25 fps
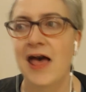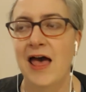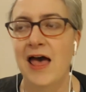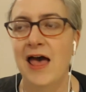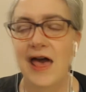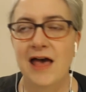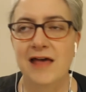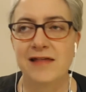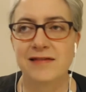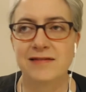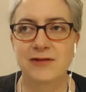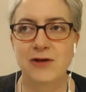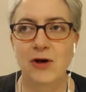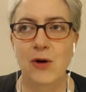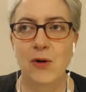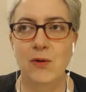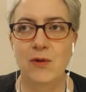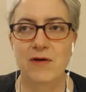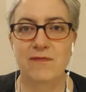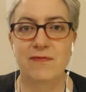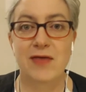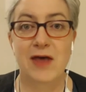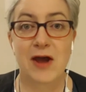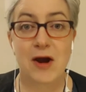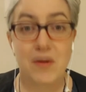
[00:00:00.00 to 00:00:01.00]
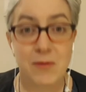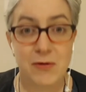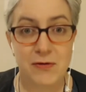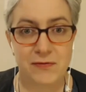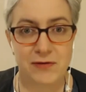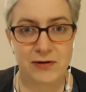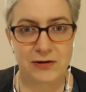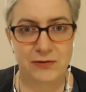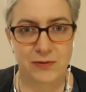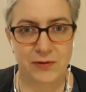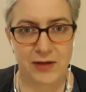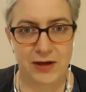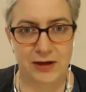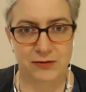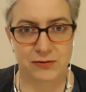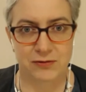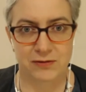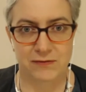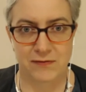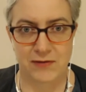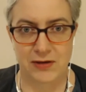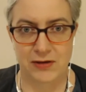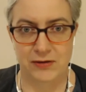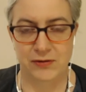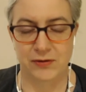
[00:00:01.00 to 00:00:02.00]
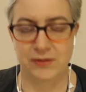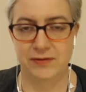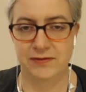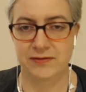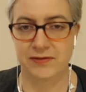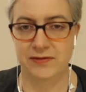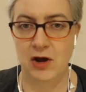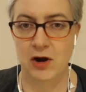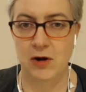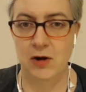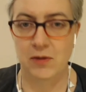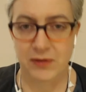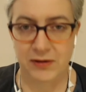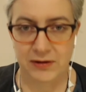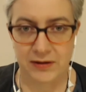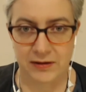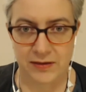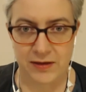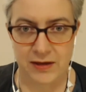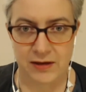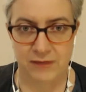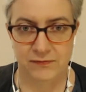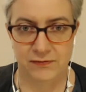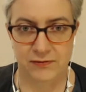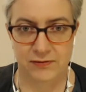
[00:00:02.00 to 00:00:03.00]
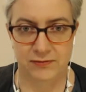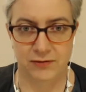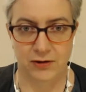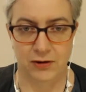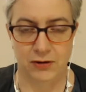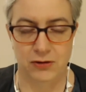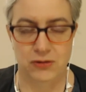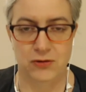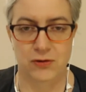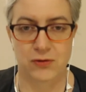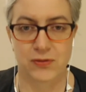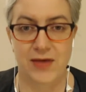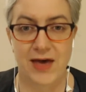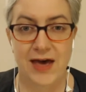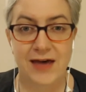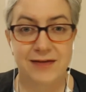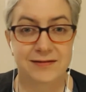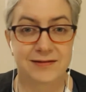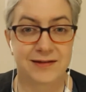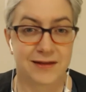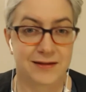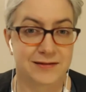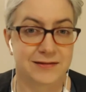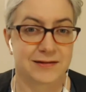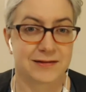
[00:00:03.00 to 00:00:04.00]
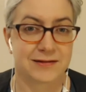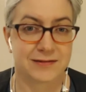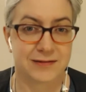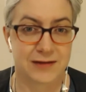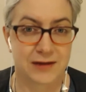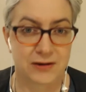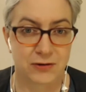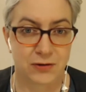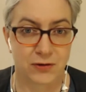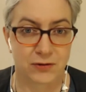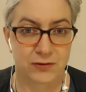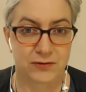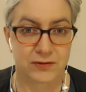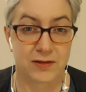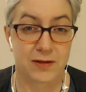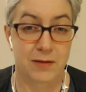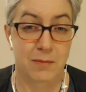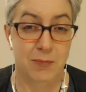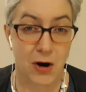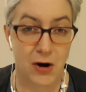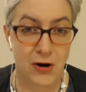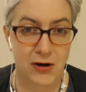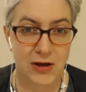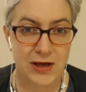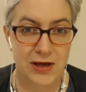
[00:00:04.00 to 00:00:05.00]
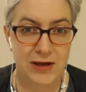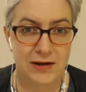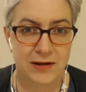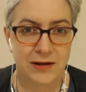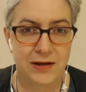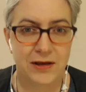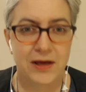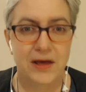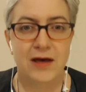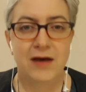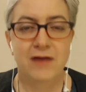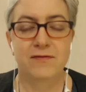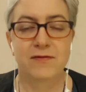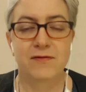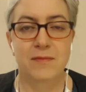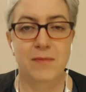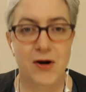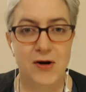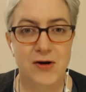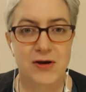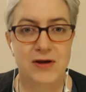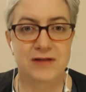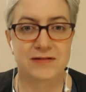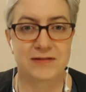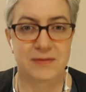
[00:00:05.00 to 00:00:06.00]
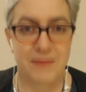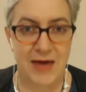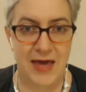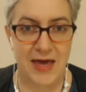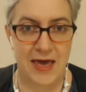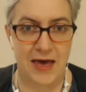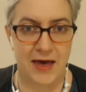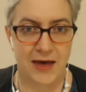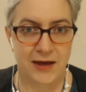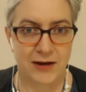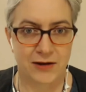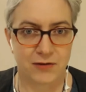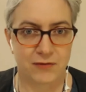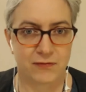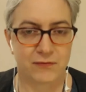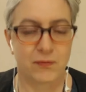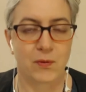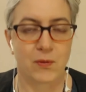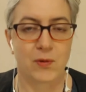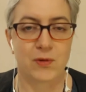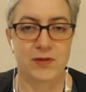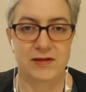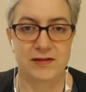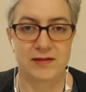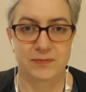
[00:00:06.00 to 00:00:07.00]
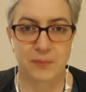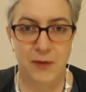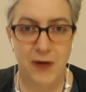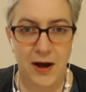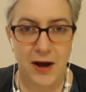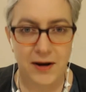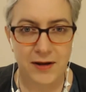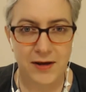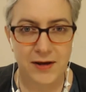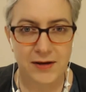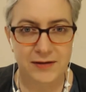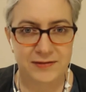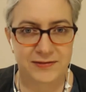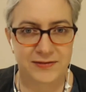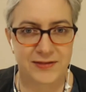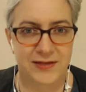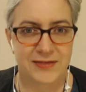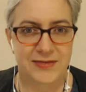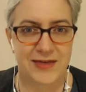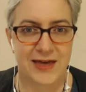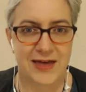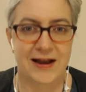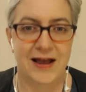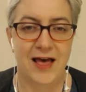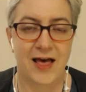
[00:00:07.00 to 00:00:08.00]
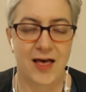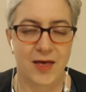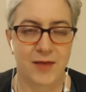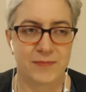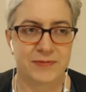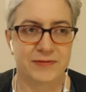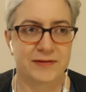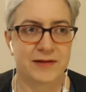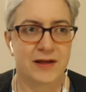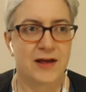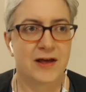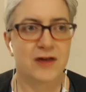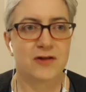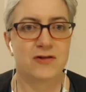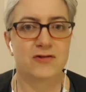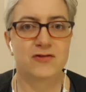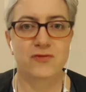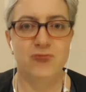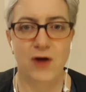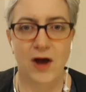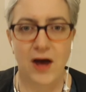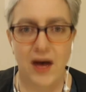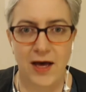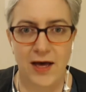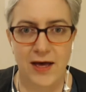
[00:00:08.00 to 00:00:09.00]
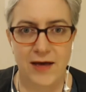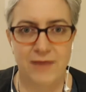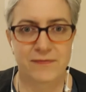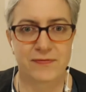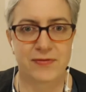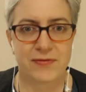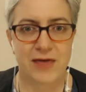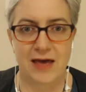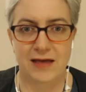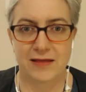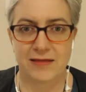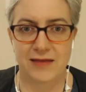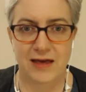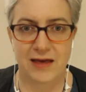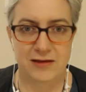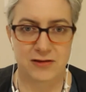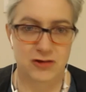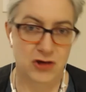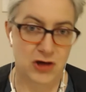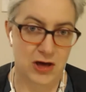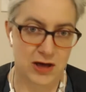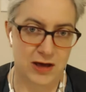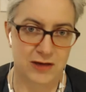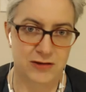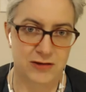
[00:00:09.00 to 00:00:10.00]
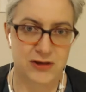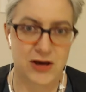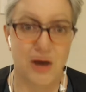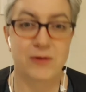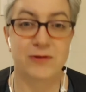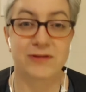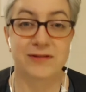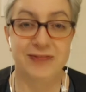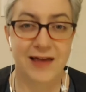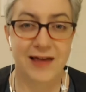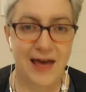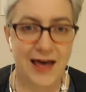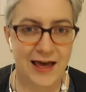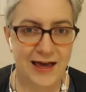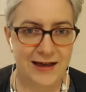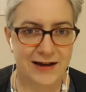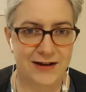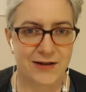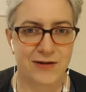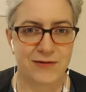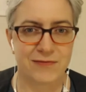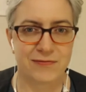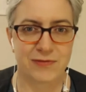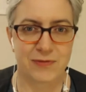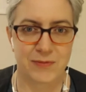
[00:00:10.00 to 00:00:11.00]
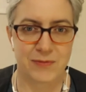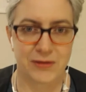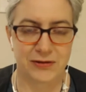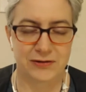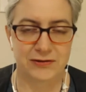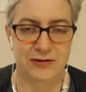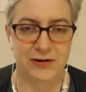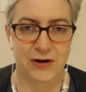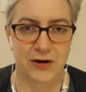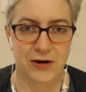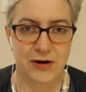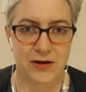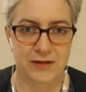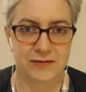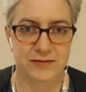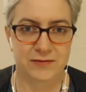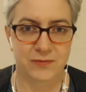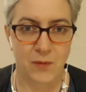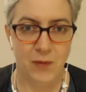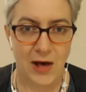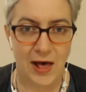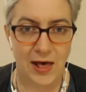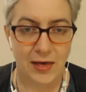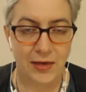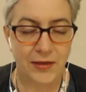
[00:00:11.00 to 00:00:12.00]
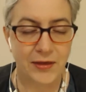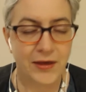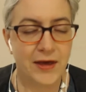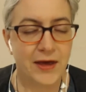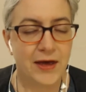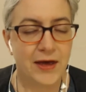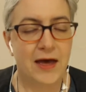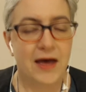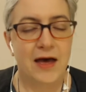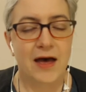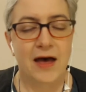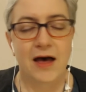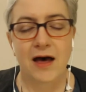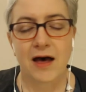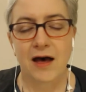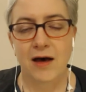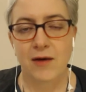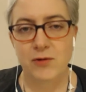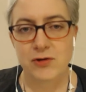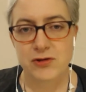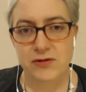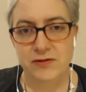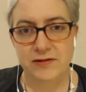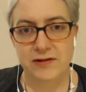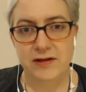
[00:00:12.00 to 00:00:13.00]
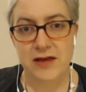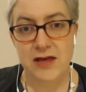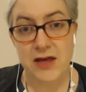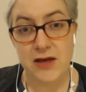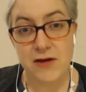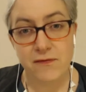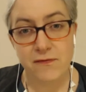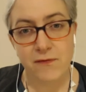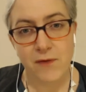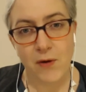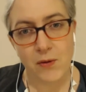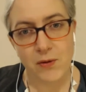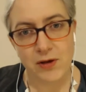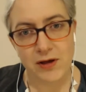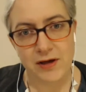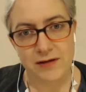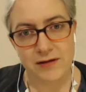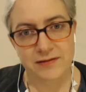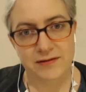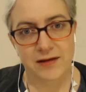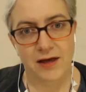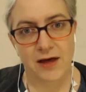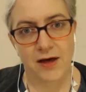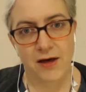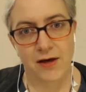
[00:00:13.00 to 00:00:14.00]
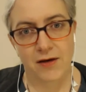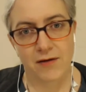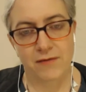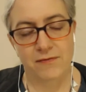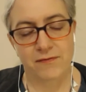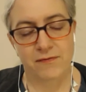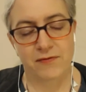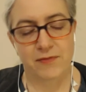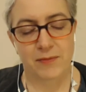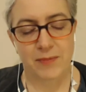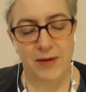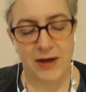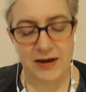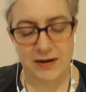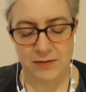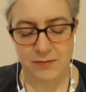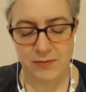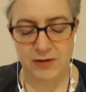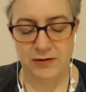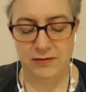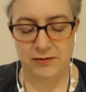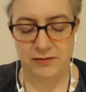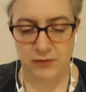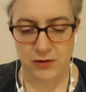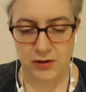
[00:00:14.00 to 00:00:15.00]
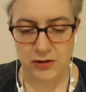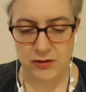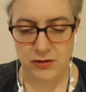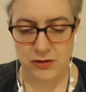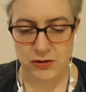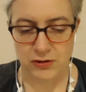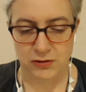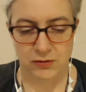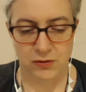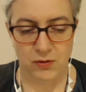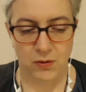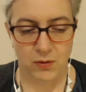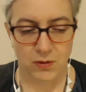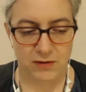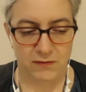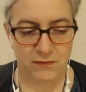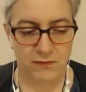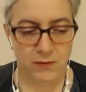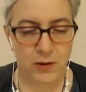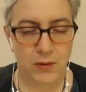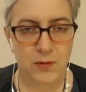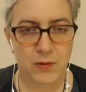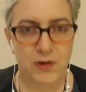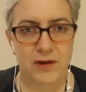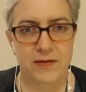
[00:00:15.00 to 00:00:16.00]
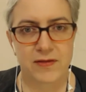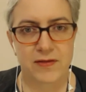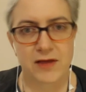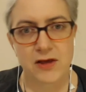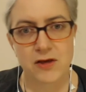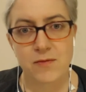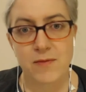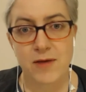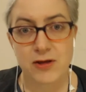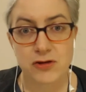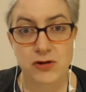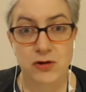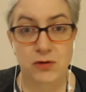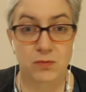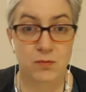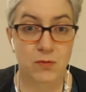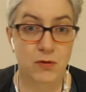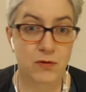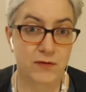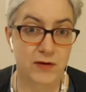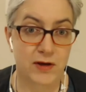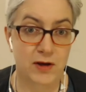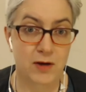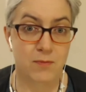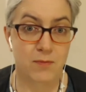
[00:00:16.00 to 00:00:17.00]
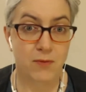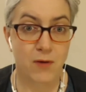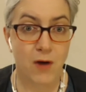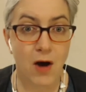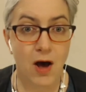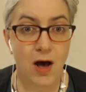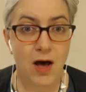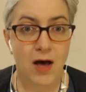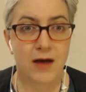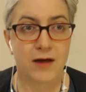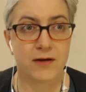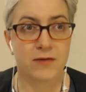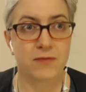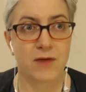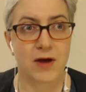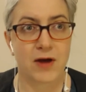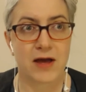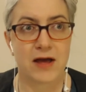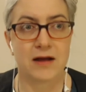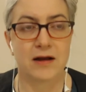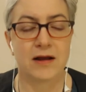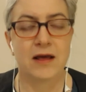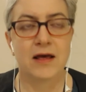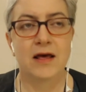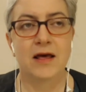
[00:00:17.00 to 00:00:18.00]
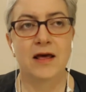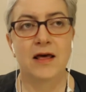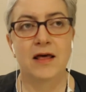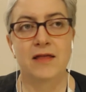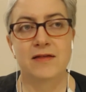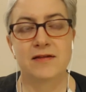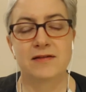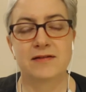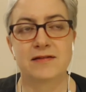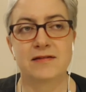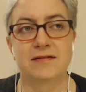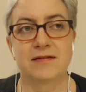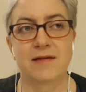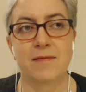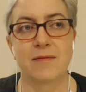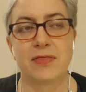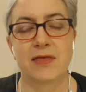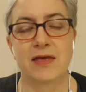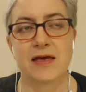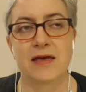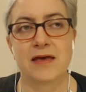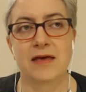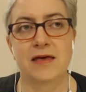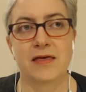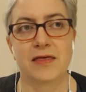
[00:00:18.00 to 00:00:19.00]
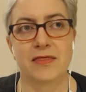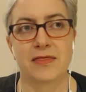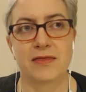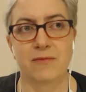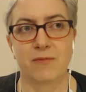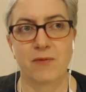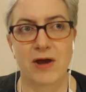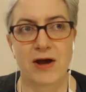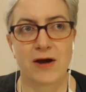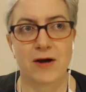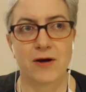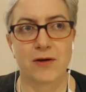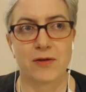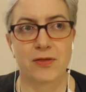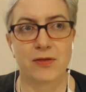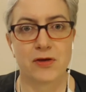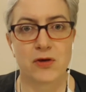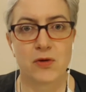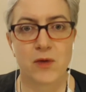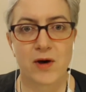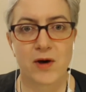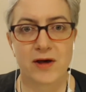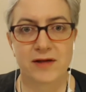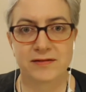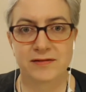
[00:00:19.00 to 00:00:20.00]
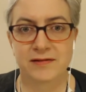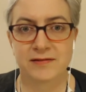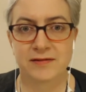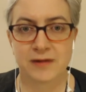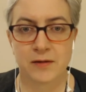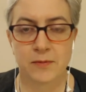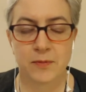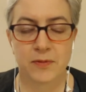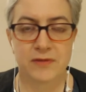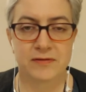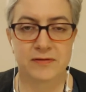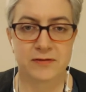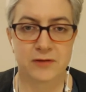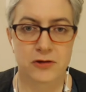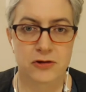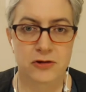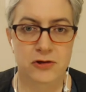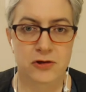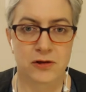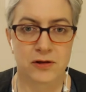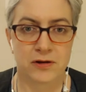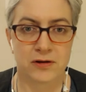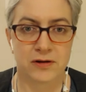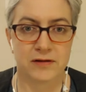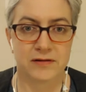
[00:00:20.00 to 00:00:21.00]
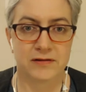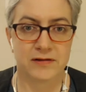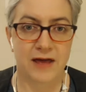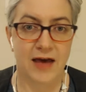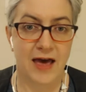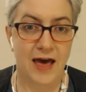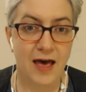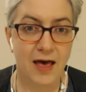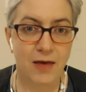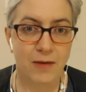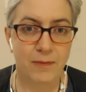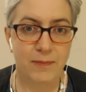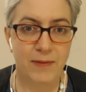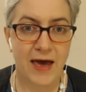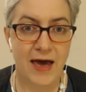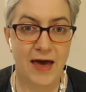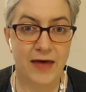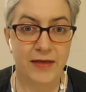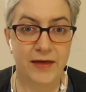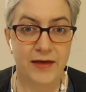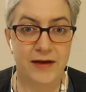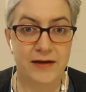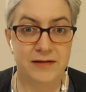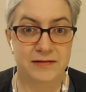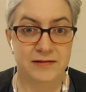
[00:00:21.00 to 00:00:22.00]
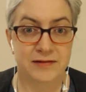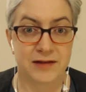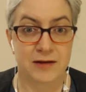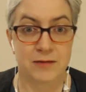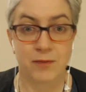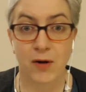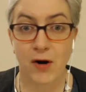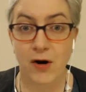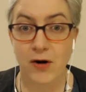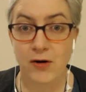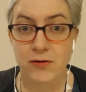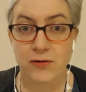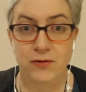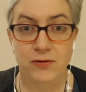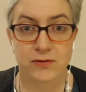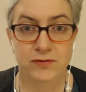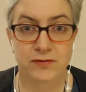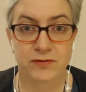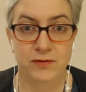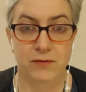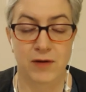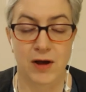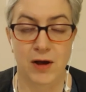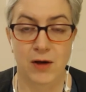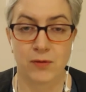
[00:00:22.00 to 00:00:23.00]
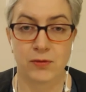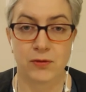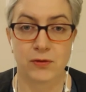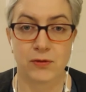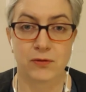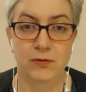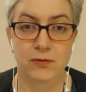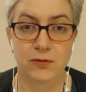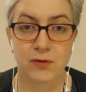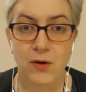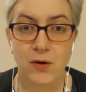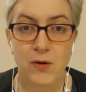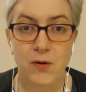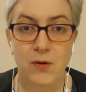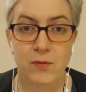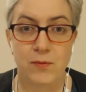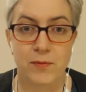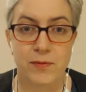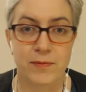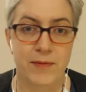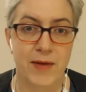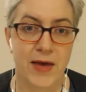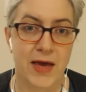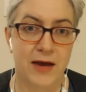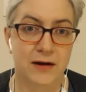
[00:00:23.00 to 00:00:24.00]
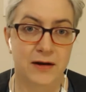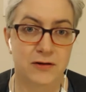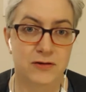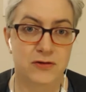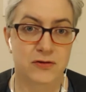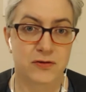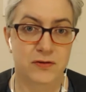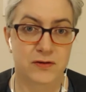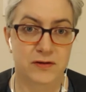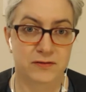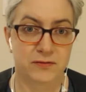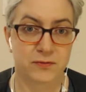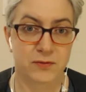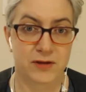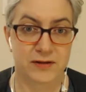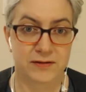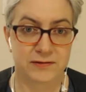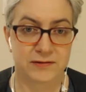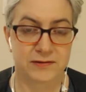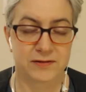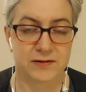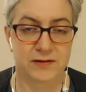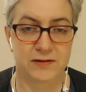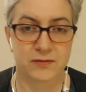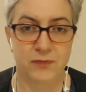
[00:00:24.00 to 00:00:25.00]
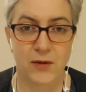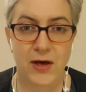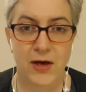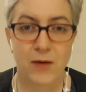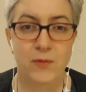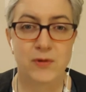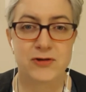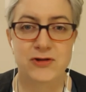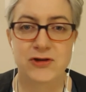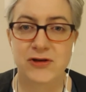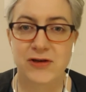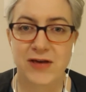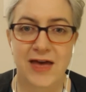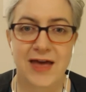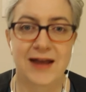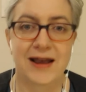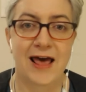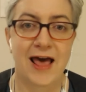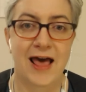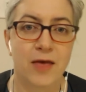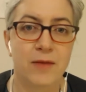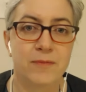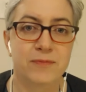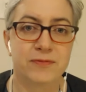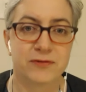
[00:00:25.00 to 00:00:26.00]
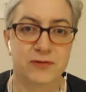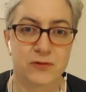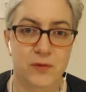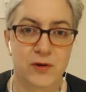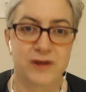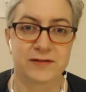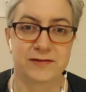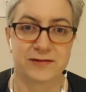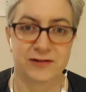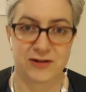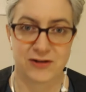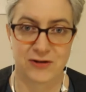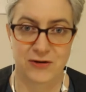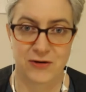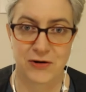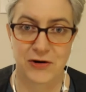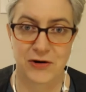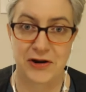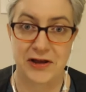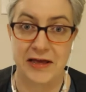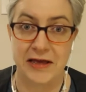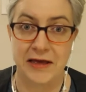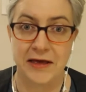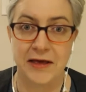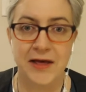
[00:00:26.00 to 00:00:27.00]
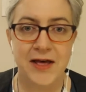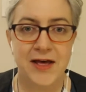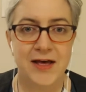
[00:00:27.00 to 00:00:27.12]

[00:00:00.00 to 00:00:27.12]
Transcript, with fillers: And so if they're moving to electric vehicles, they're building the infrastructure, that sends a signal to the market for market demand for these products that then helps drive that, that change outside of the military as well. Uh, which is a key focus of the Biden administration going forward. And then you mentioned moving abroad, right? This is something where the US is in a position to help allies and partners around the globe manage these risks as well, which again helps US security.